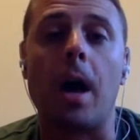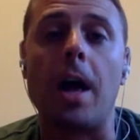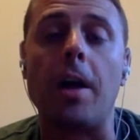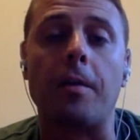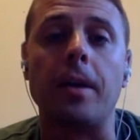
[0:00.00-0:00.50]
no, I
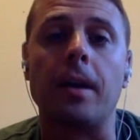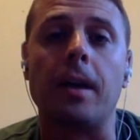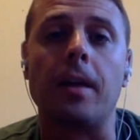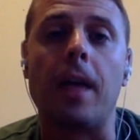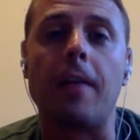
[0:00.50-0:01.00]
agree.
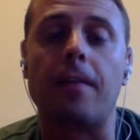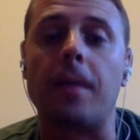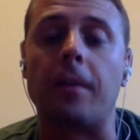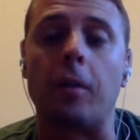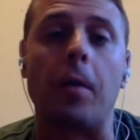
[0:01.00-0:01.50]
And that's
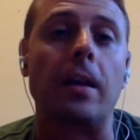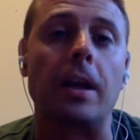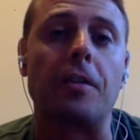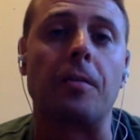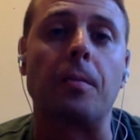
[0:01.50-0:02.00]
a great
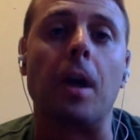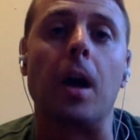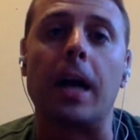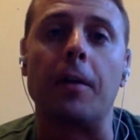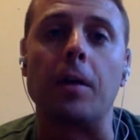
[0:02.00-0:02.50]
list from
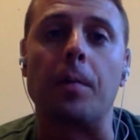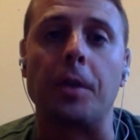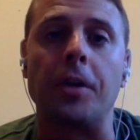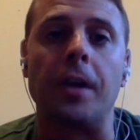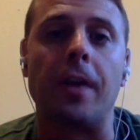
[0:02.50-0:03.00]
Doug. I really
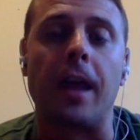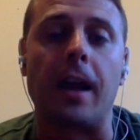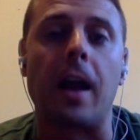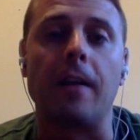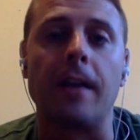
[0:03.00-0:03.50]
appreciate that
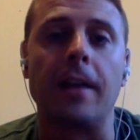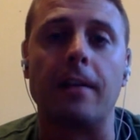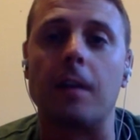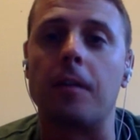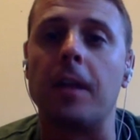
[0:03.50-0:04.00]
content and
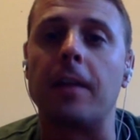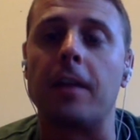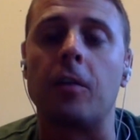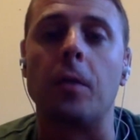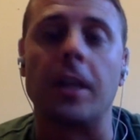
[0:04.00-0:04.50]
stuff like
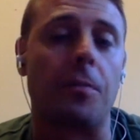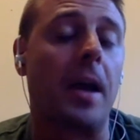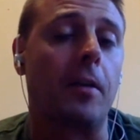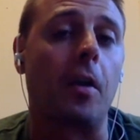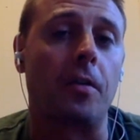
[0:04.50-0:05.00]
this we can
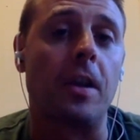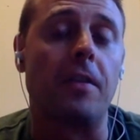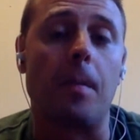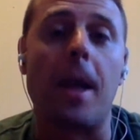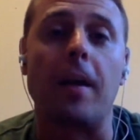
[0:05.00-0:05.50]
expect all
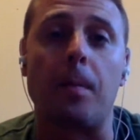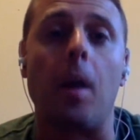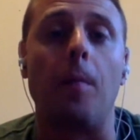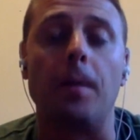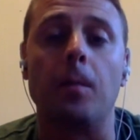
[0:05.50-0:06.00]
season at Pat's
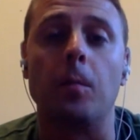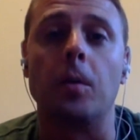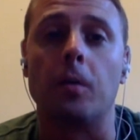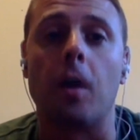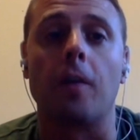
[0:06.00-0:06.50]
Pulpit, which
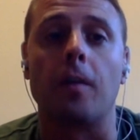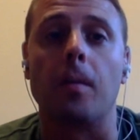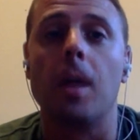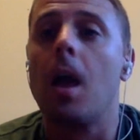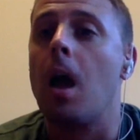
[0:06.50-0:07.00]
is
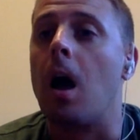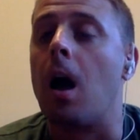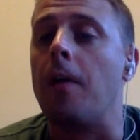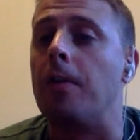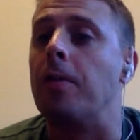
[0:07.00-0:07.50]
awesome.
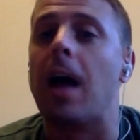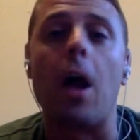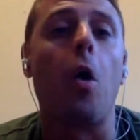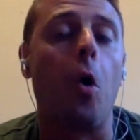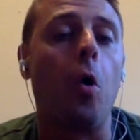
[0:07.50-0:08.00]

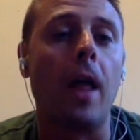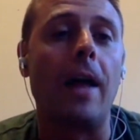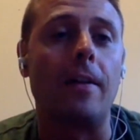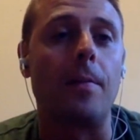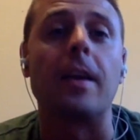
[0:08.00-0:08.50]
Not a whole
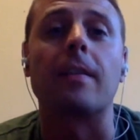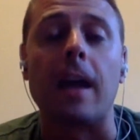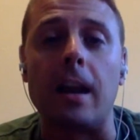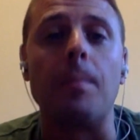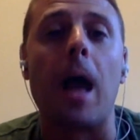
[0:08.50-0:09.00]
lot to be
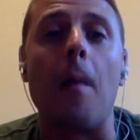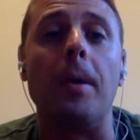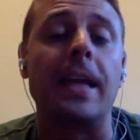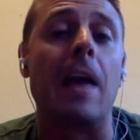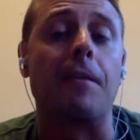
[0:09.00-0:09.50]
excited about.
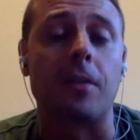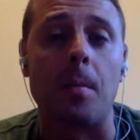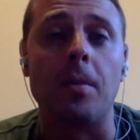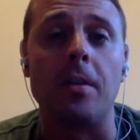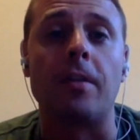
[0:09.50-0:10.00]
But again, for
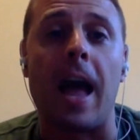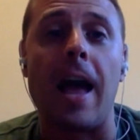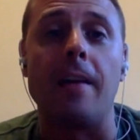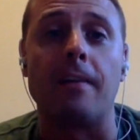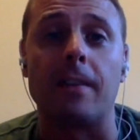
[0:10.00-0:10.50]
some of these
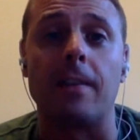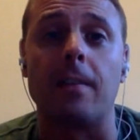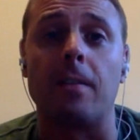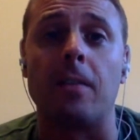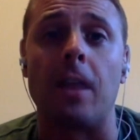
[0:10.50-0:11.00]
guys, this
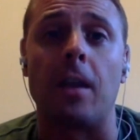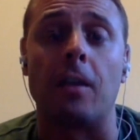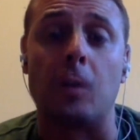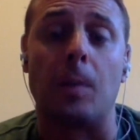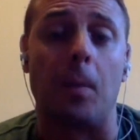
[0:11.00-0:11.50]
is their
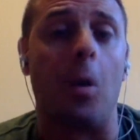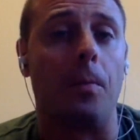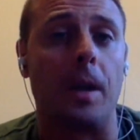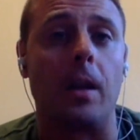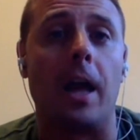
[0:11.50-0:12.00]
Super Bowl
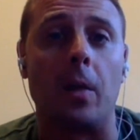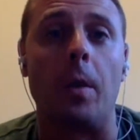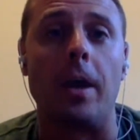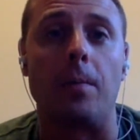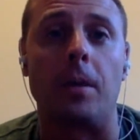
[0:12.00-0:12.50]
in a lot of
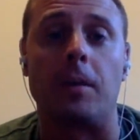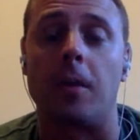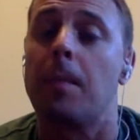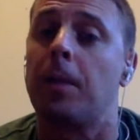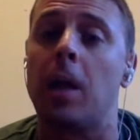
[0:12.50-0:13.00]
ways, because if
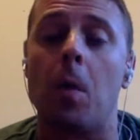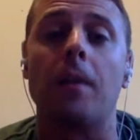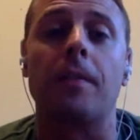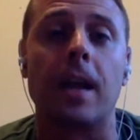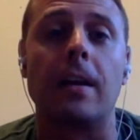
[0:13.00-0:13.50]
they play
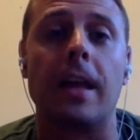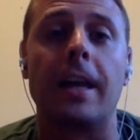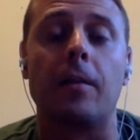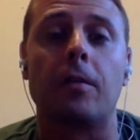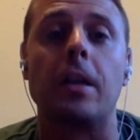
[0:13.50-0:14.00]
well tonight, they
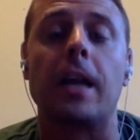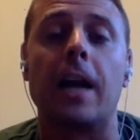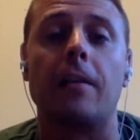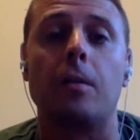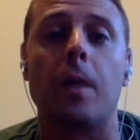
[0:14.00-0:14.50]
can sneak
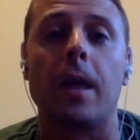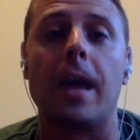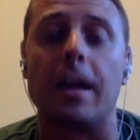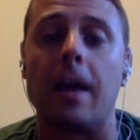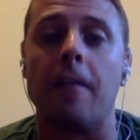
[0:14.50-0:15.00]
onto
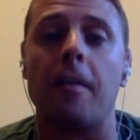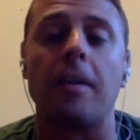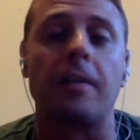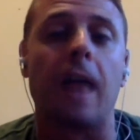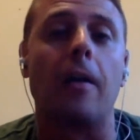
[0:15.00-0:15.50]
a very
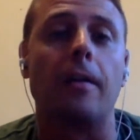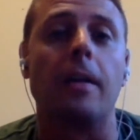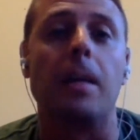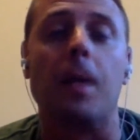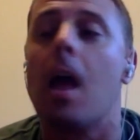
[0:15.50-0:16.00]
solid
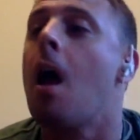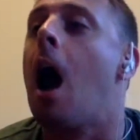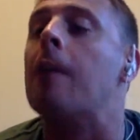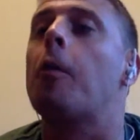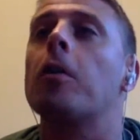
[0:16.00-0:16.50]
team. And
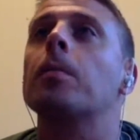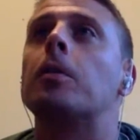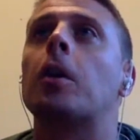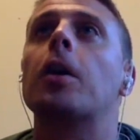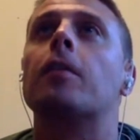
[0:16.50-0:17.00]
I've always been
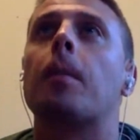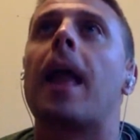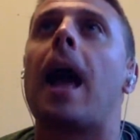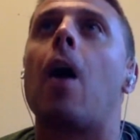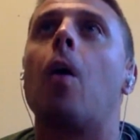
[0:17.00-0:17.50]
curious about
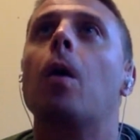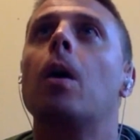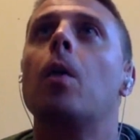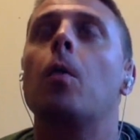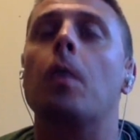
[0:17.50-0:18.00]
how
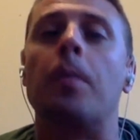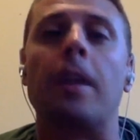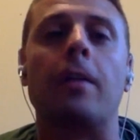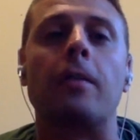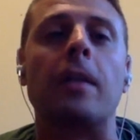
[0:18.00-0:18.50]
when
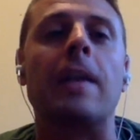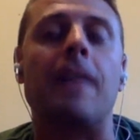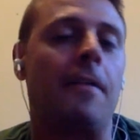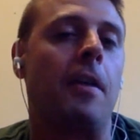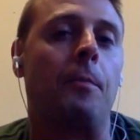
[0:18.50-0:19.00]
players leave,
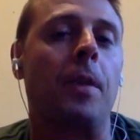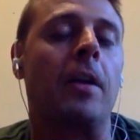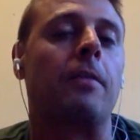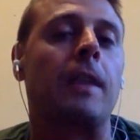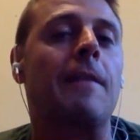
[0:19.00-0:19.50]
if
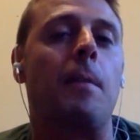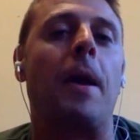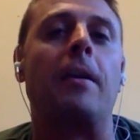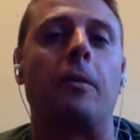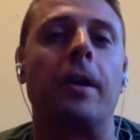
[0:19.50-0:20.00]
players leave the
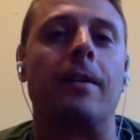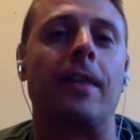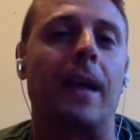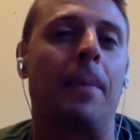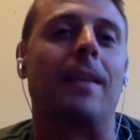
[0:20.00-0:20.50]
Patriots
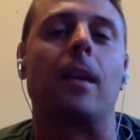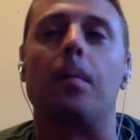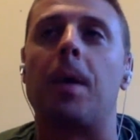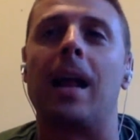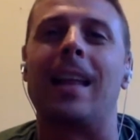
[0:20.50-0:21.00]
and they get picked
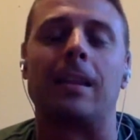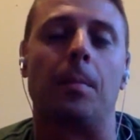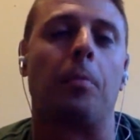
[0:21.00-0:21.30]
up by like the